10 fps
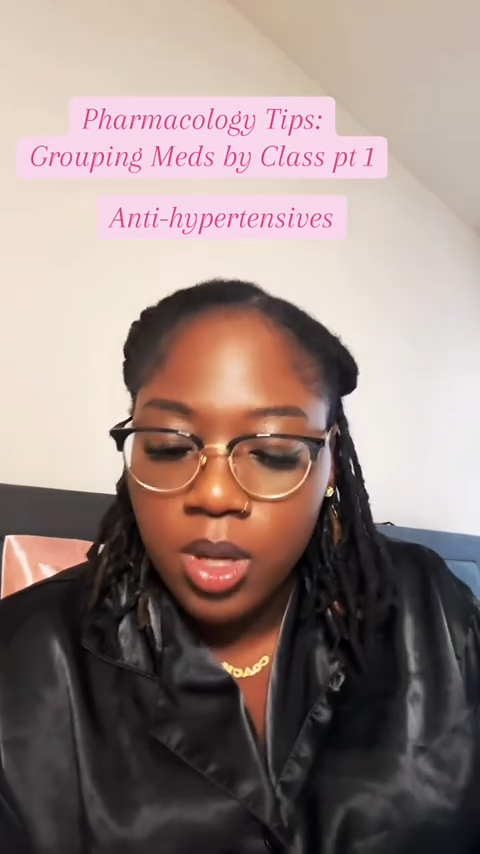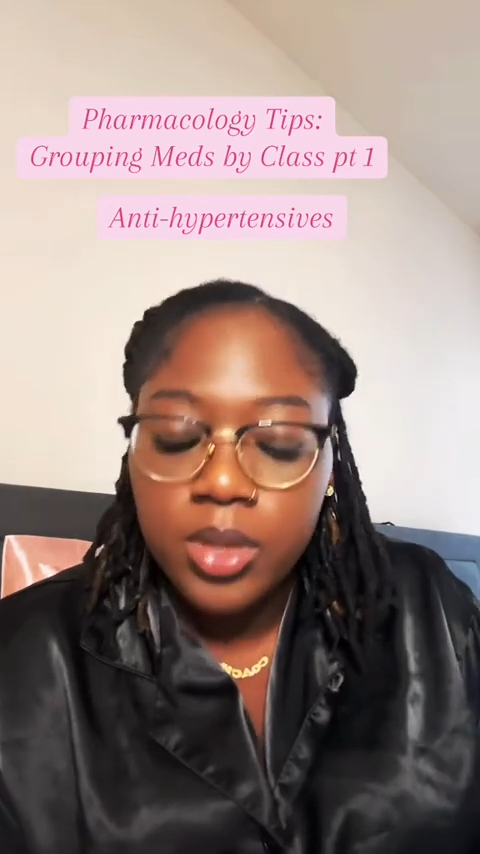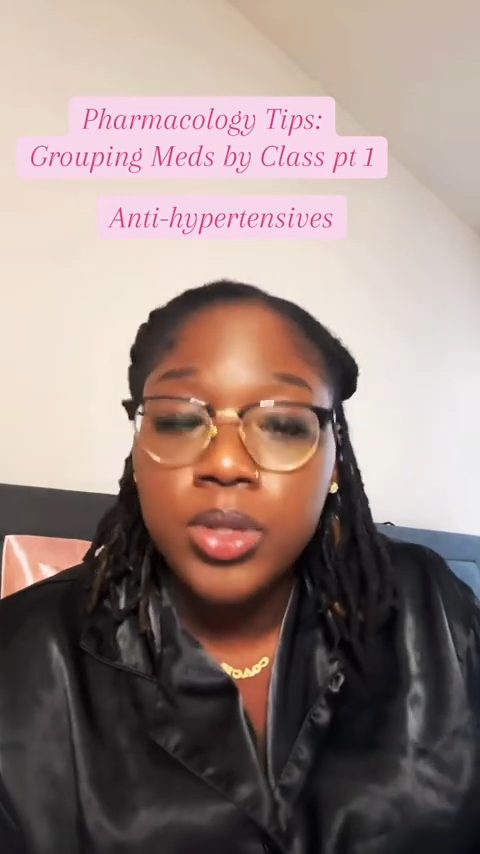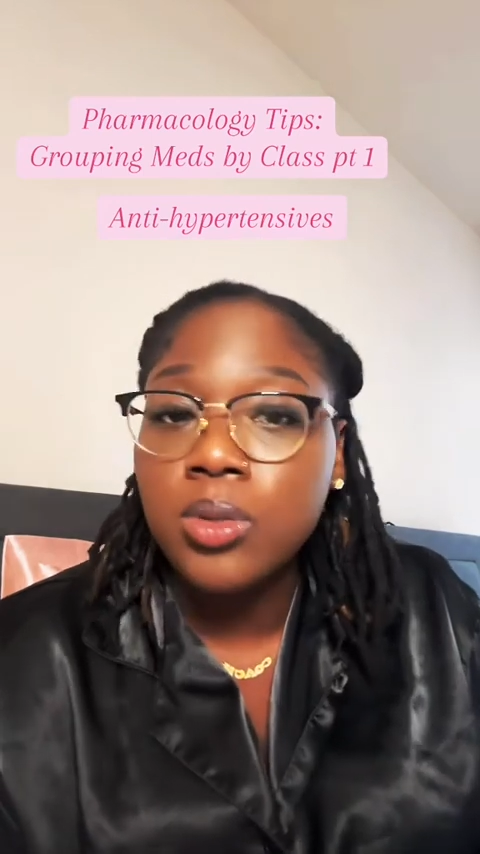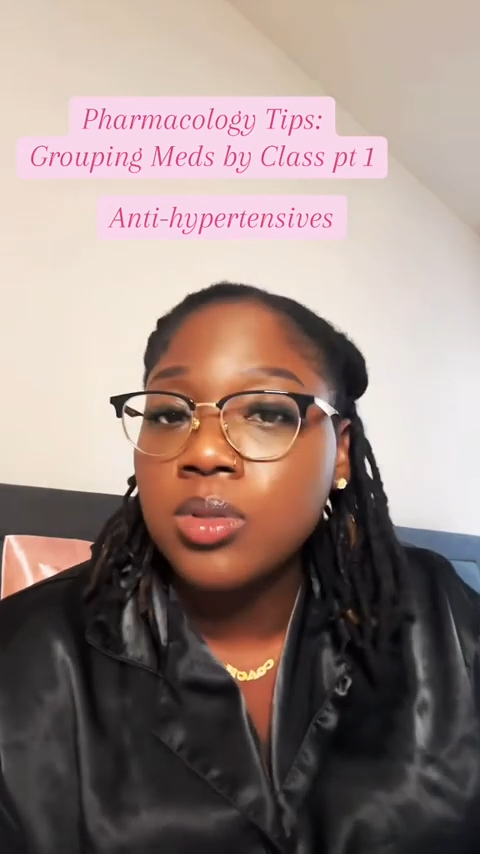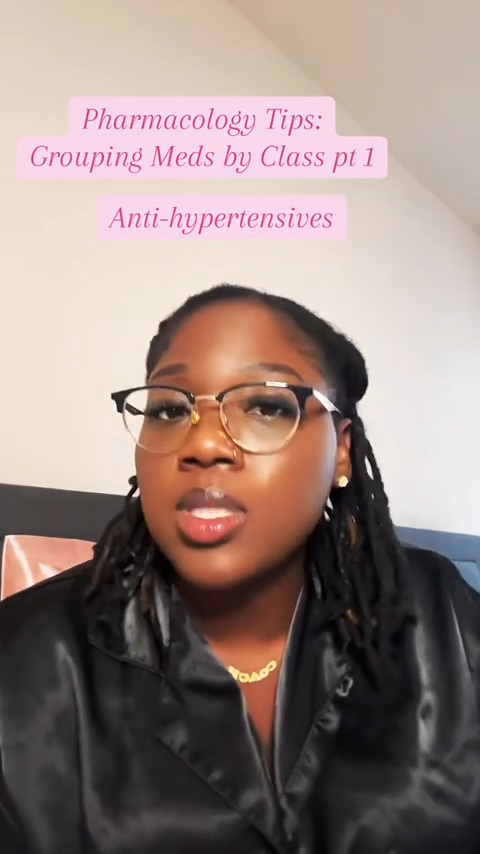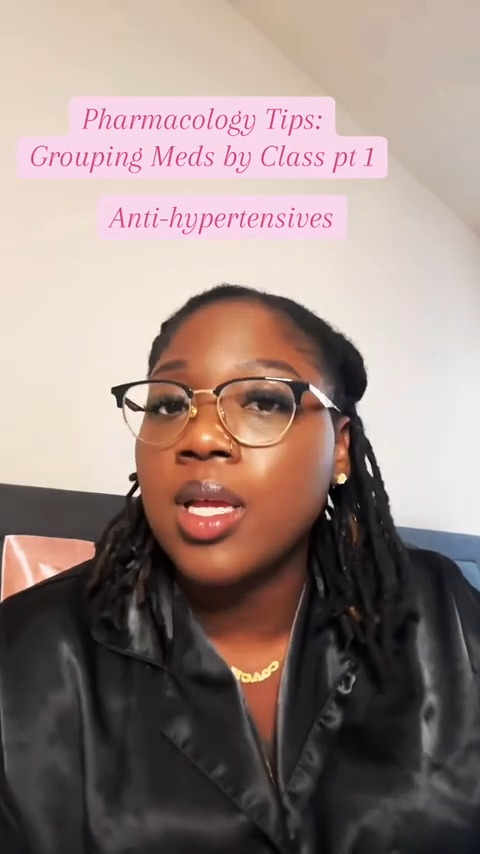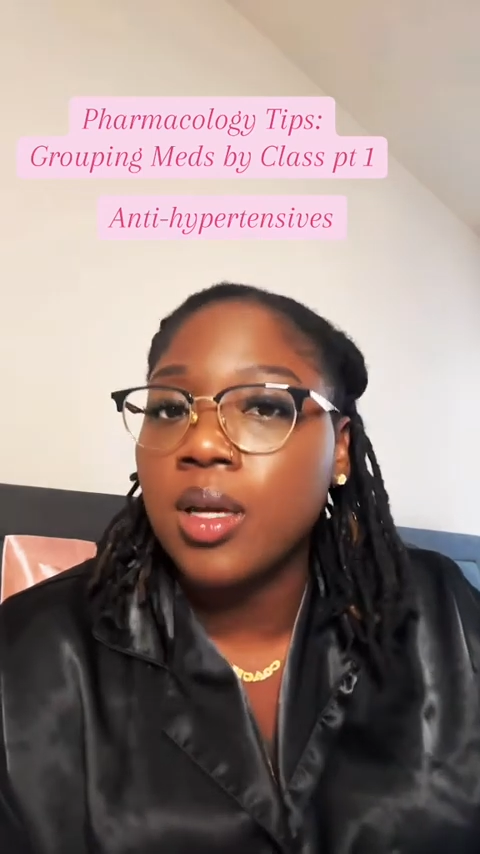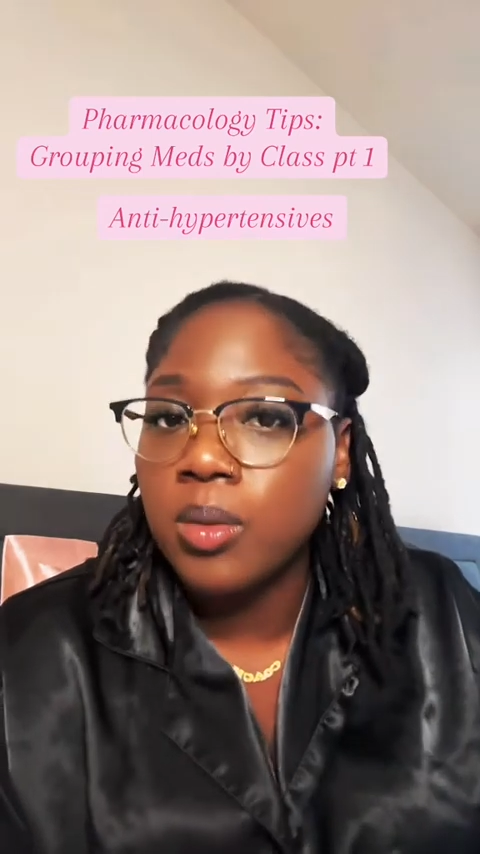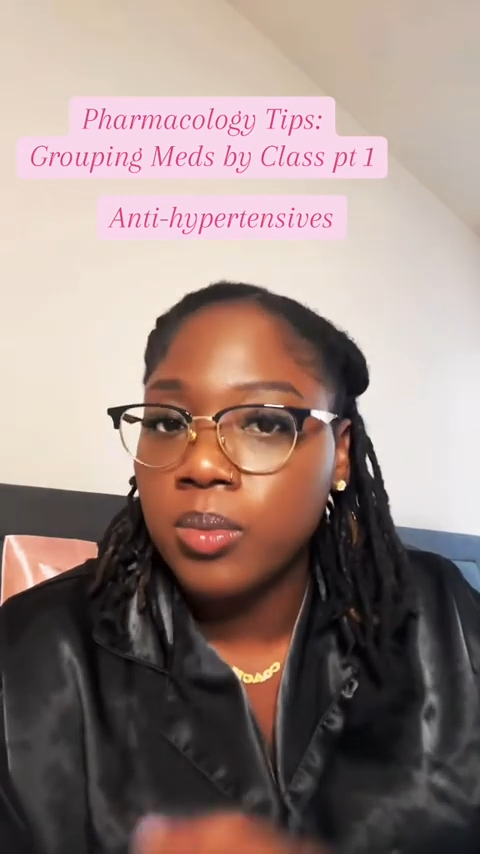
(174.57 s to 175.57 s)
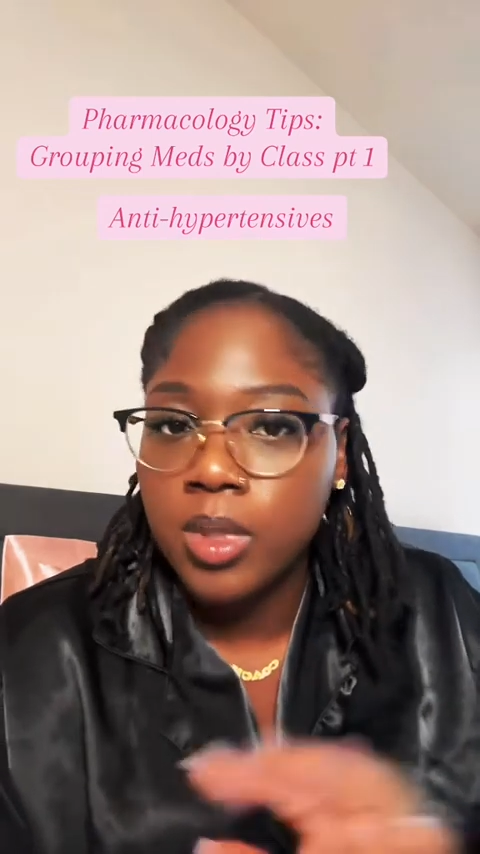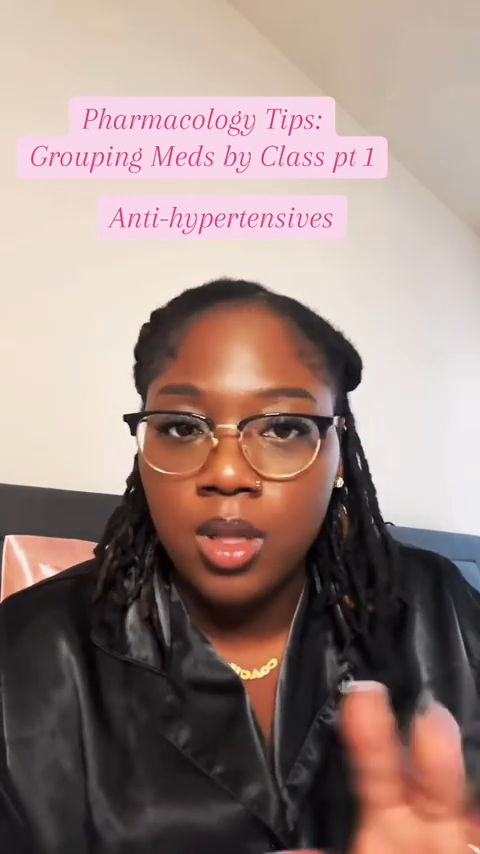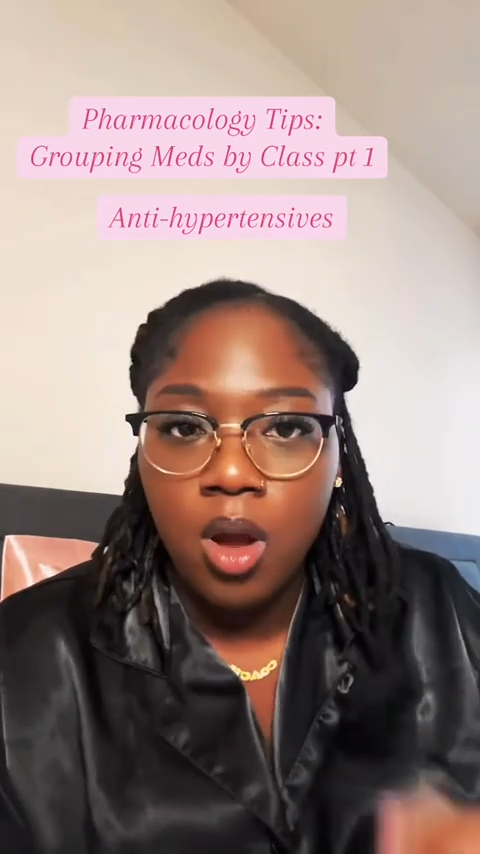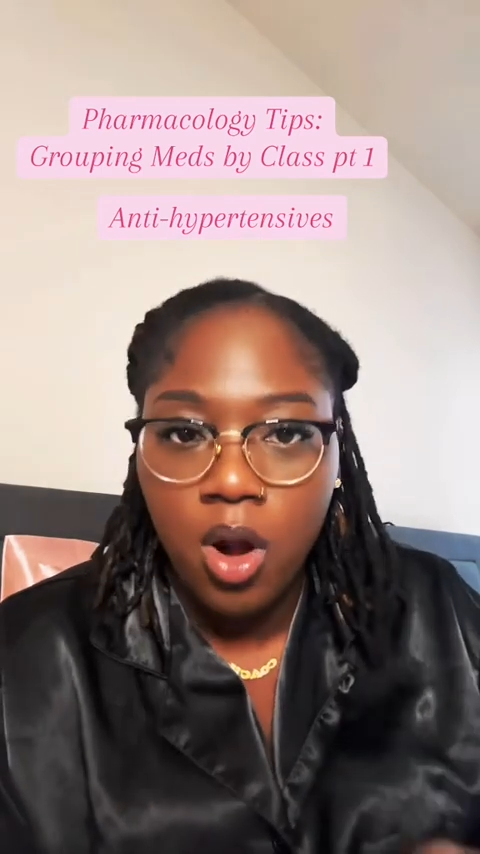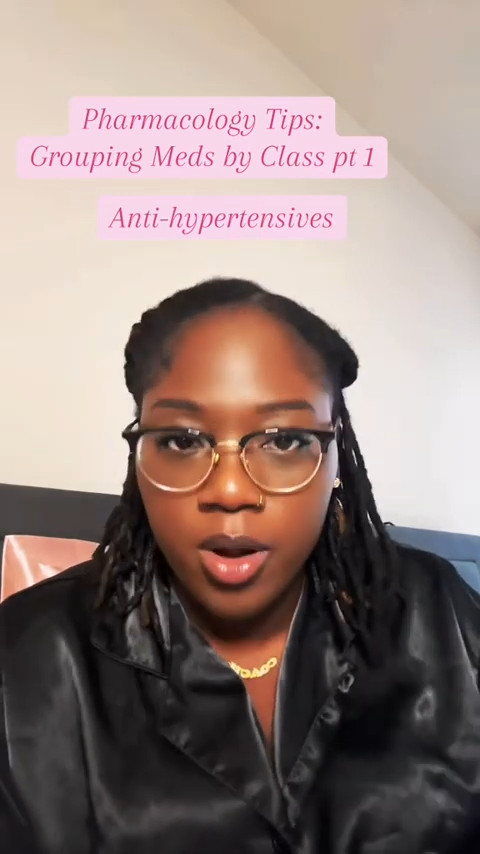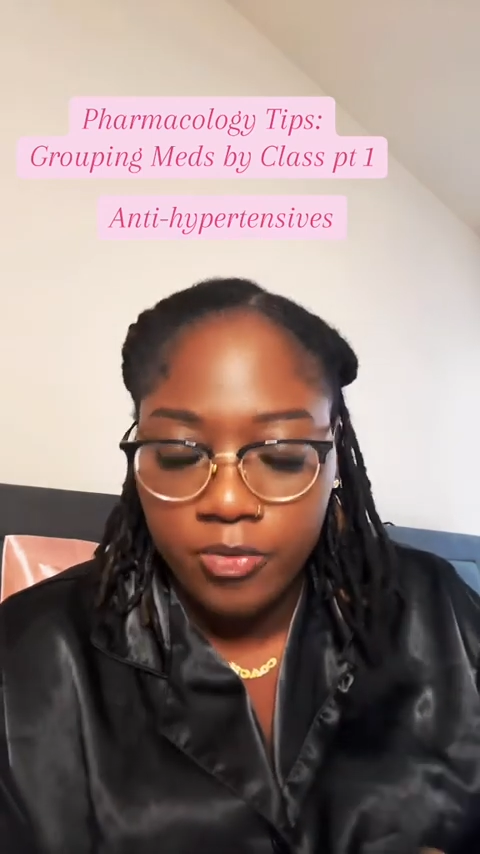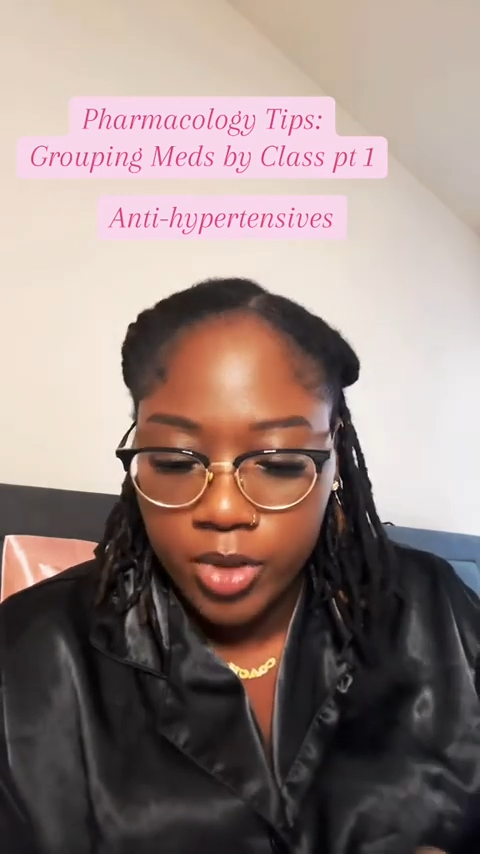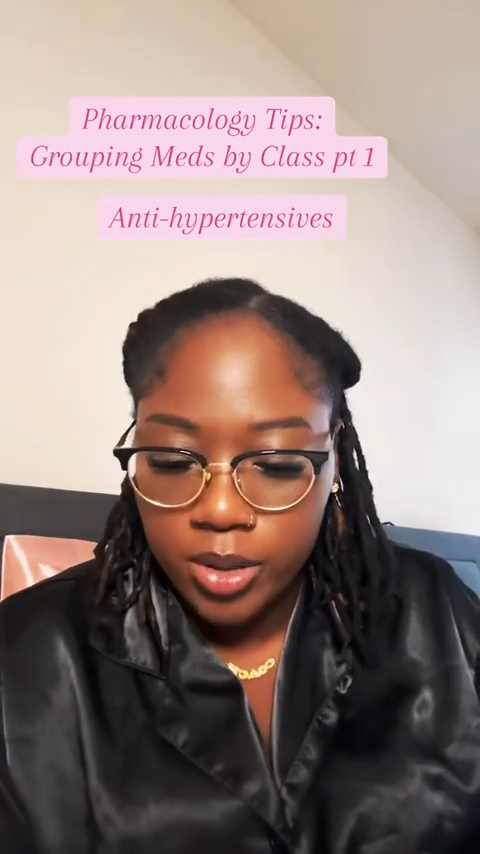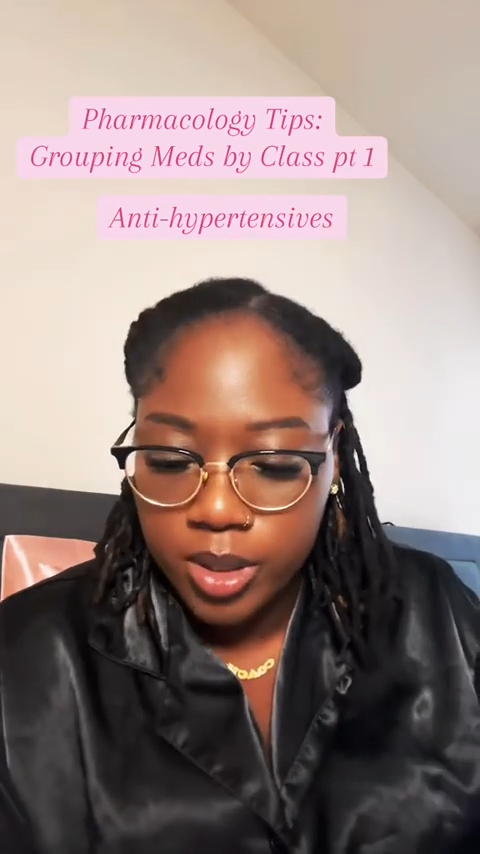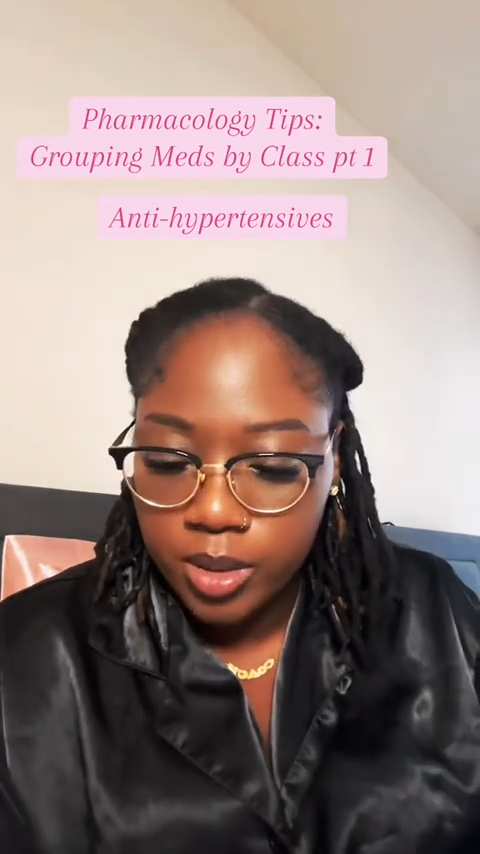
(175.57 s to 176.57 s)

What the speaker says: used to help with heart failure.